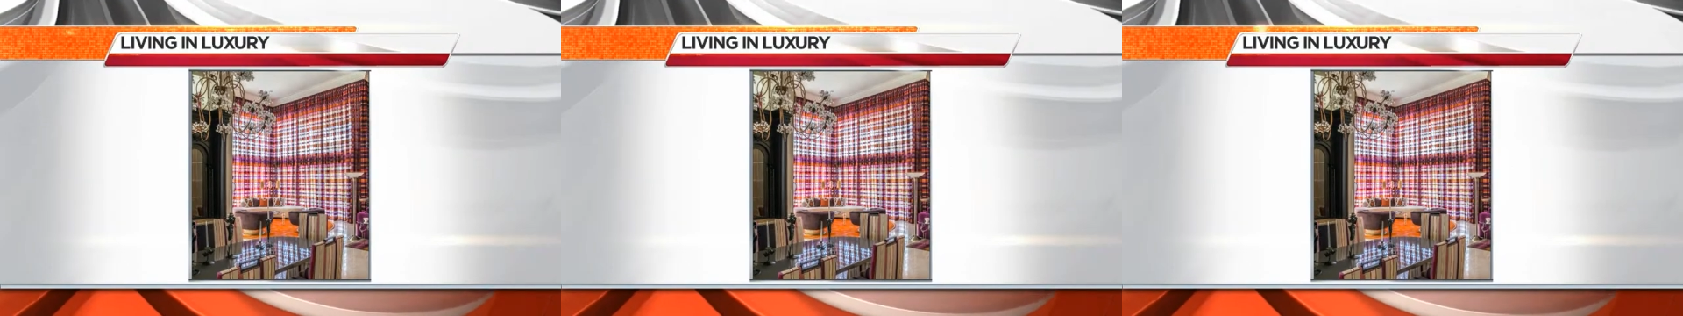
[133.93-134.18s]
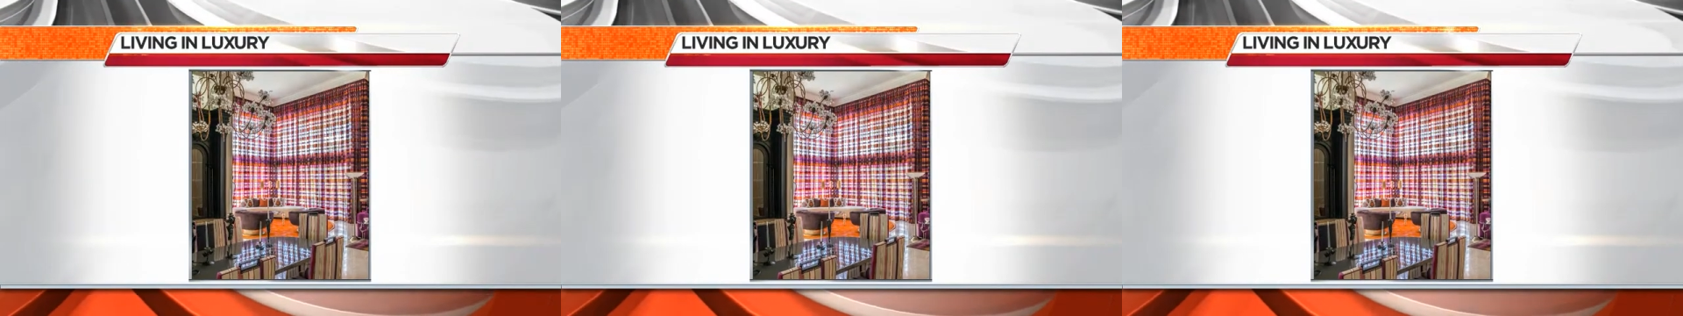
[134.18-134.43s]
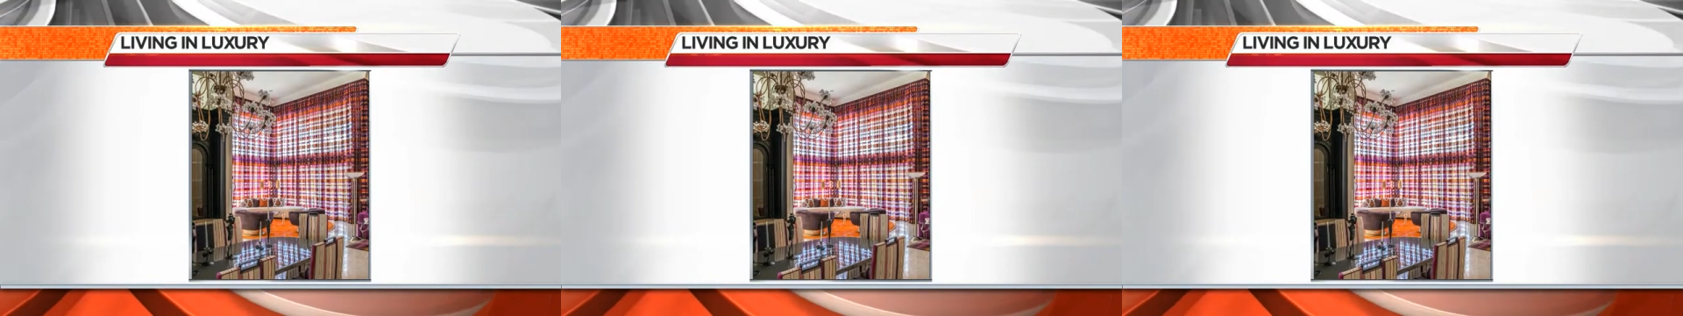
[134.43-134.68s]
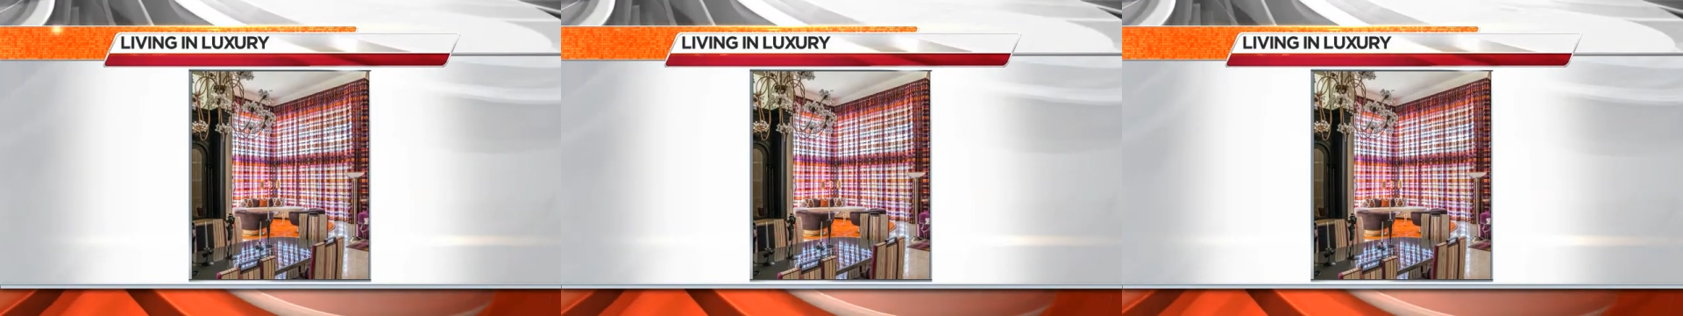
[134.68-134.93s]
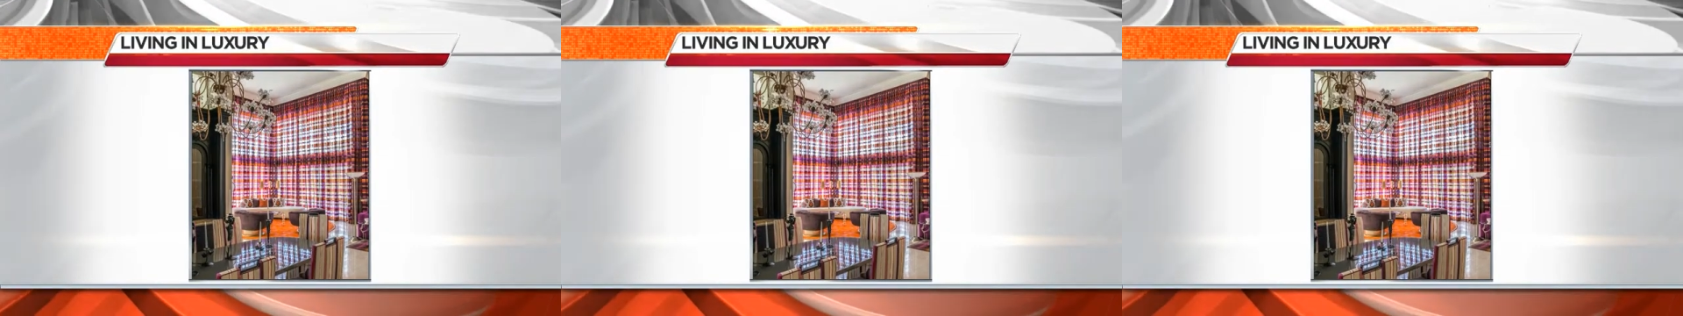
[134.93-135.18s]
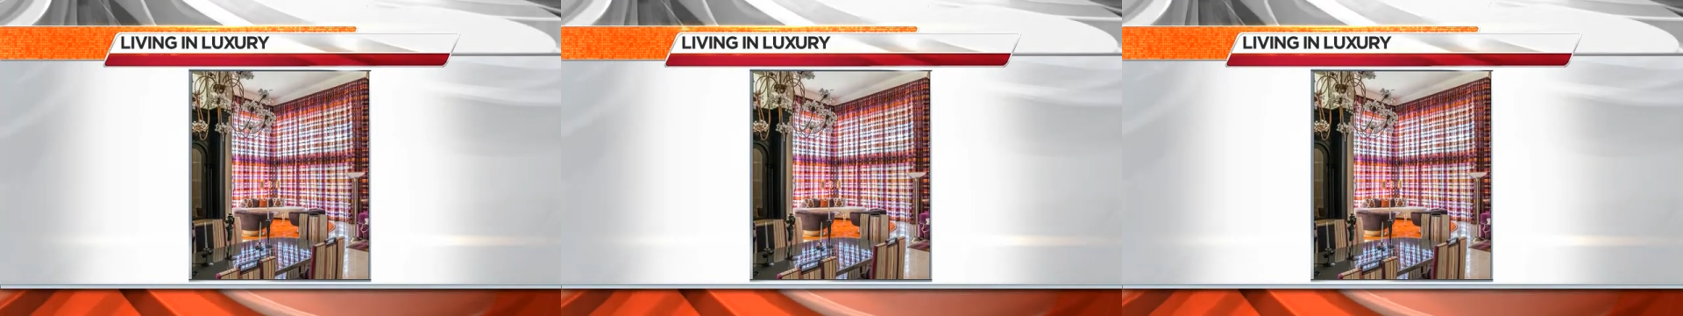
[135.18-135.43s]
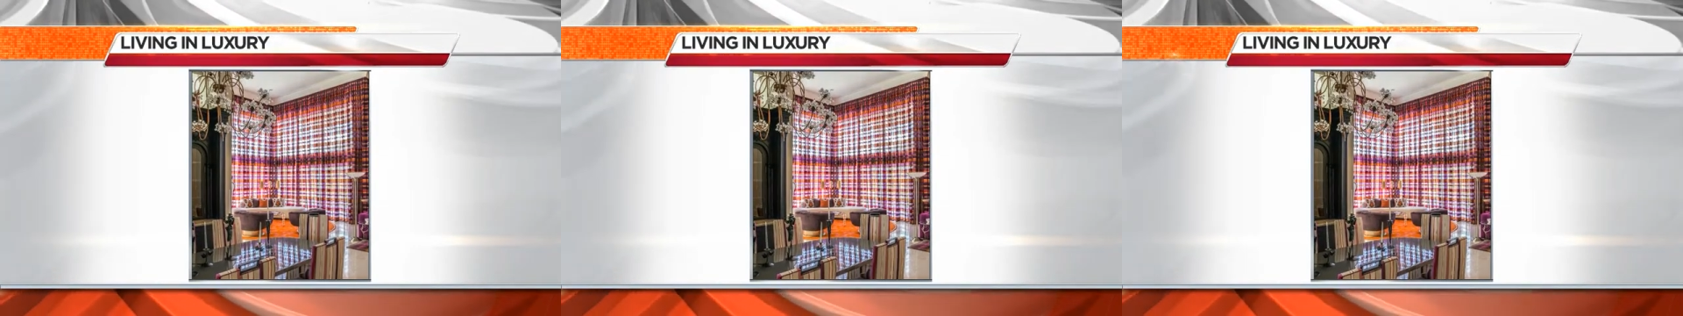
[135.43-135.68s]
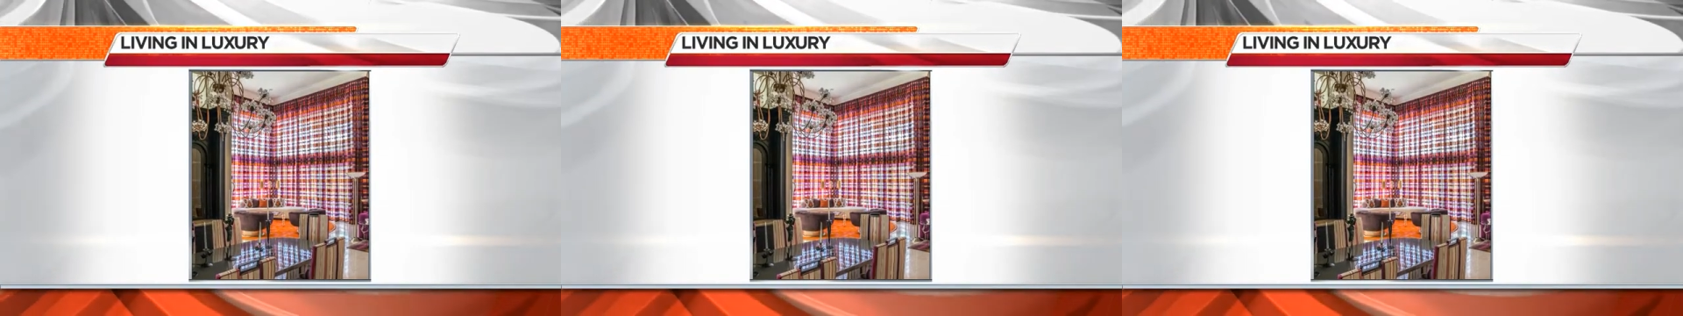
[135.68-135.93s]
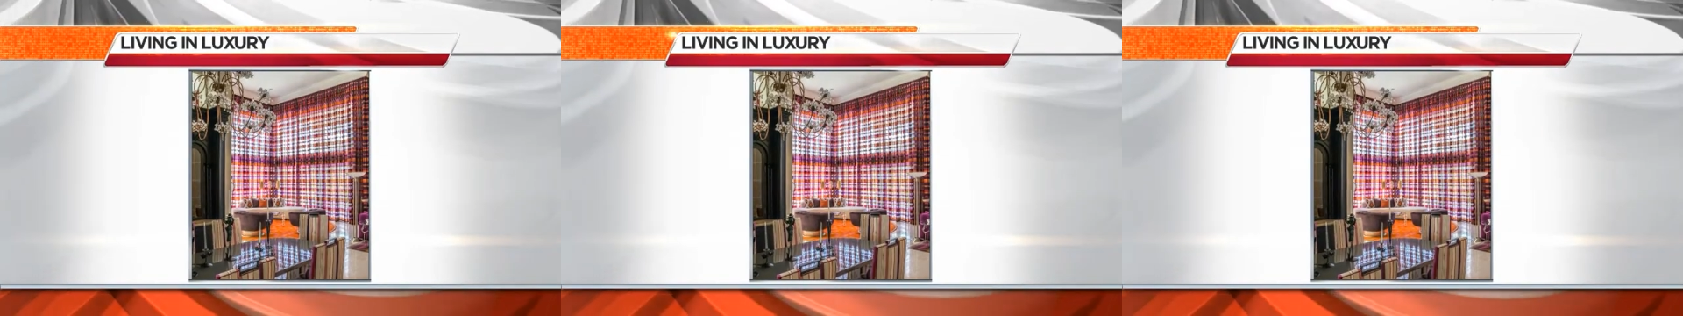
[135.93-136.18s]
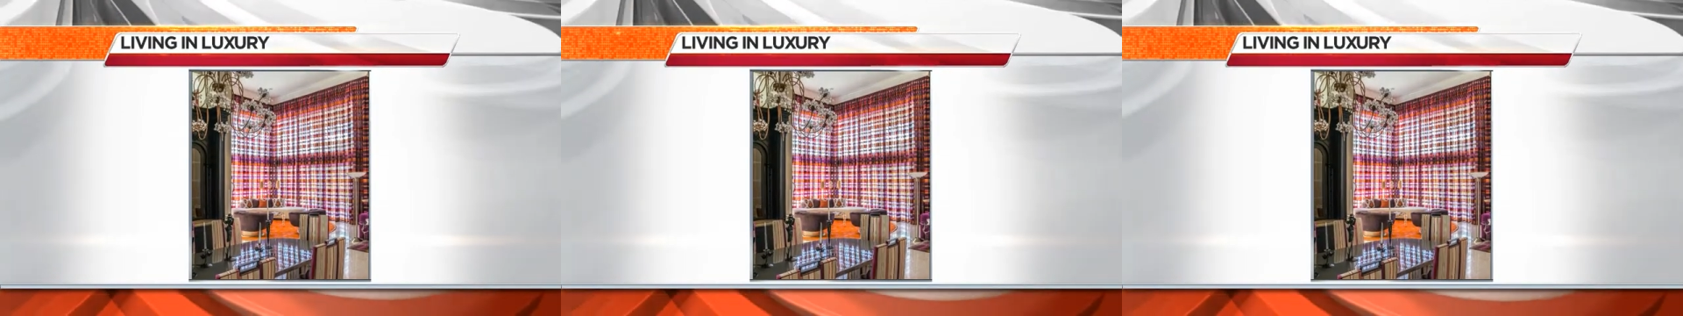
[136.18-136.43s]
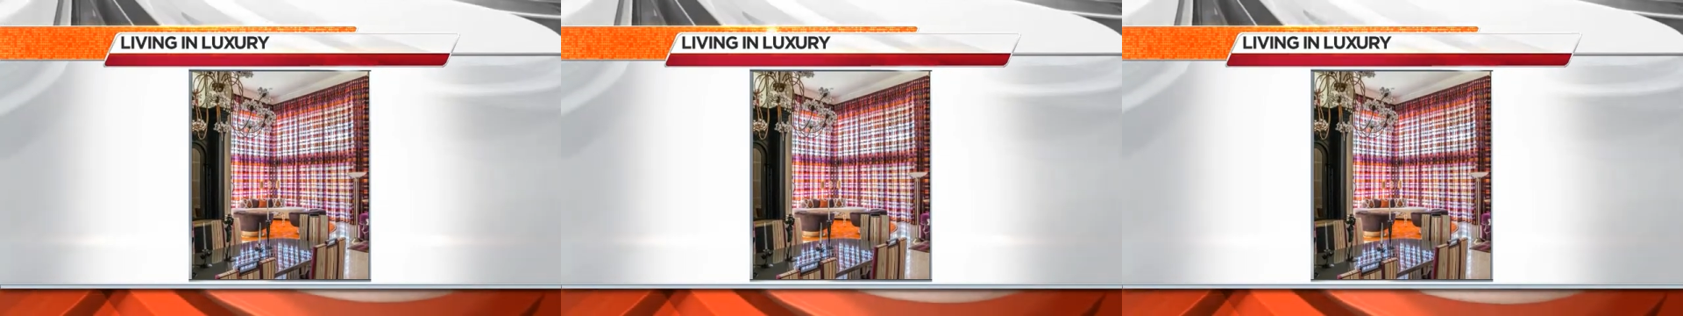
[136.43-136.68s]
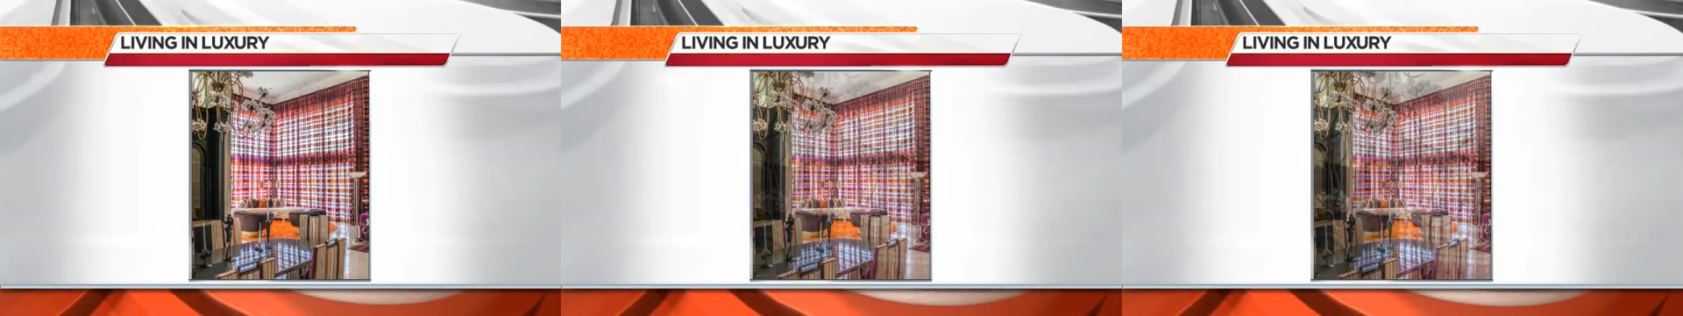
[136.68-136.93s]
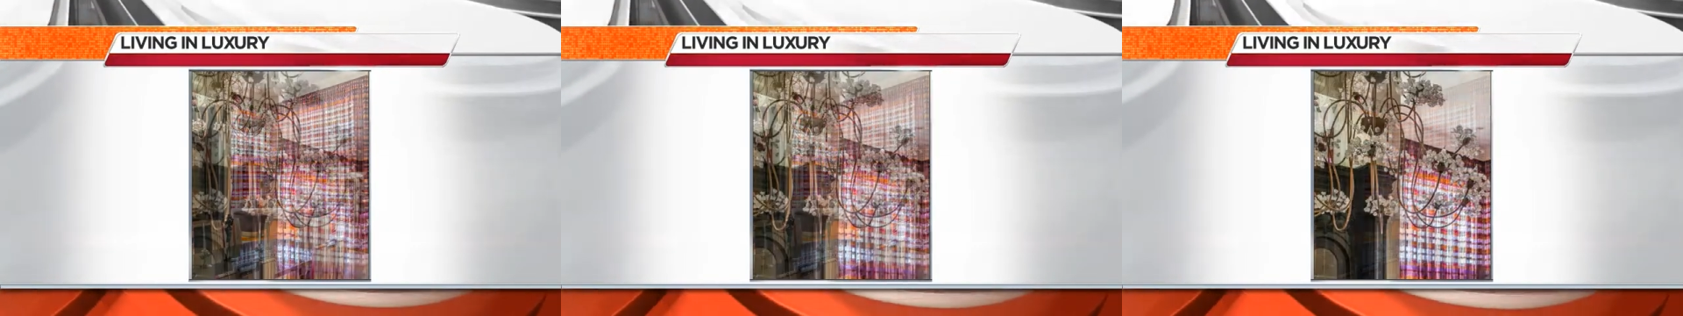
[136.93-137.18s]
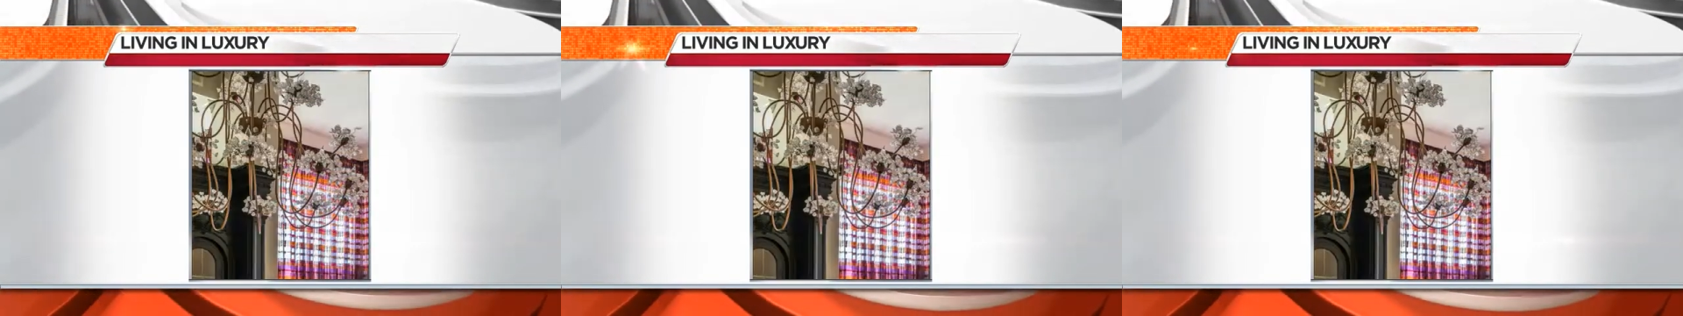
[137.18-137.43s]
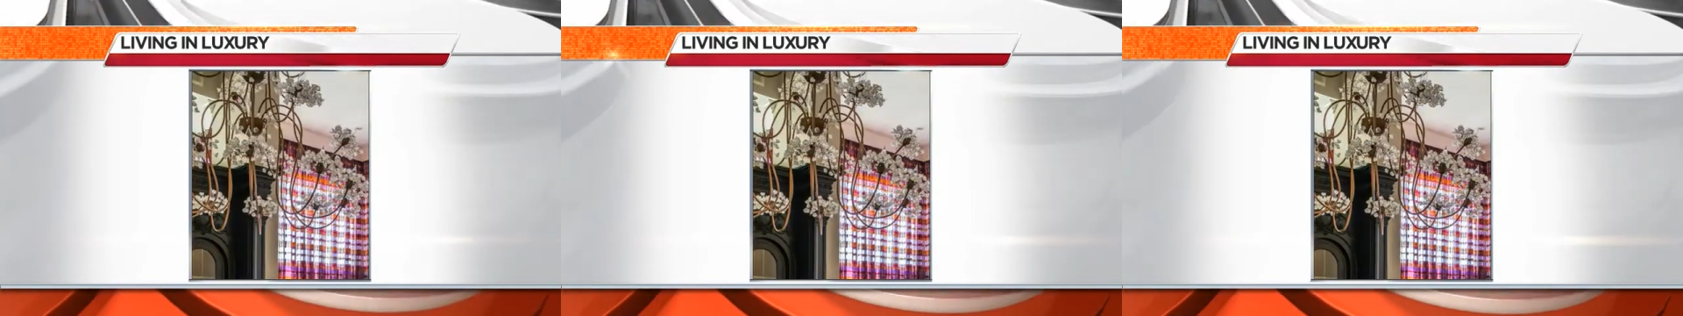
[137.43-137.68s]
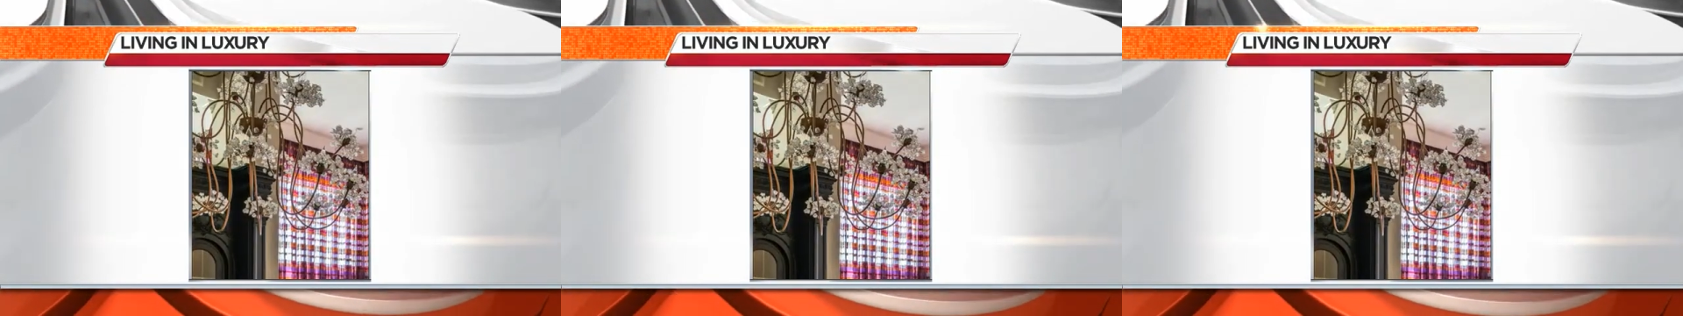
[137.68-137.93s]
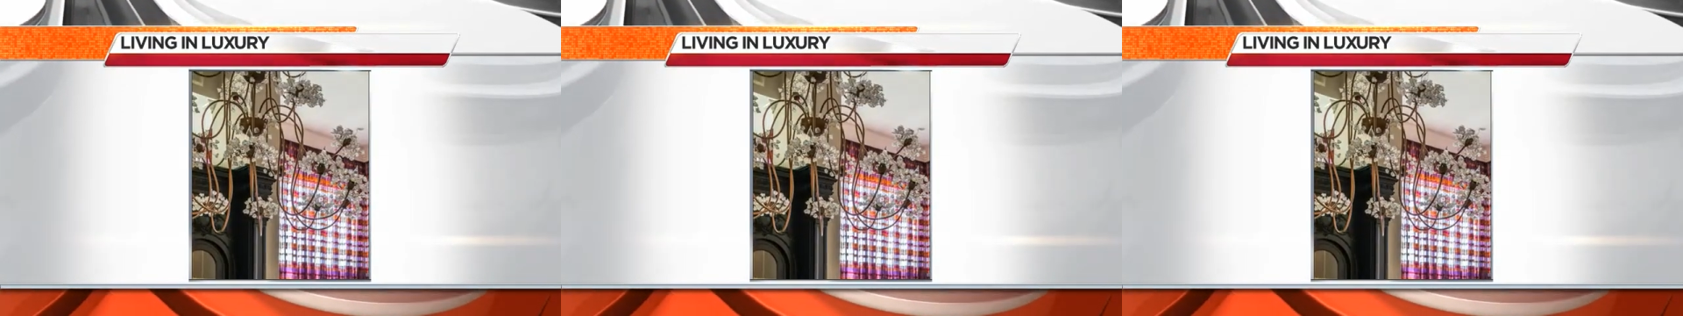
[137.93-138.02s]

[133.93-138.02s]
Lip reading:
(no speaker visible)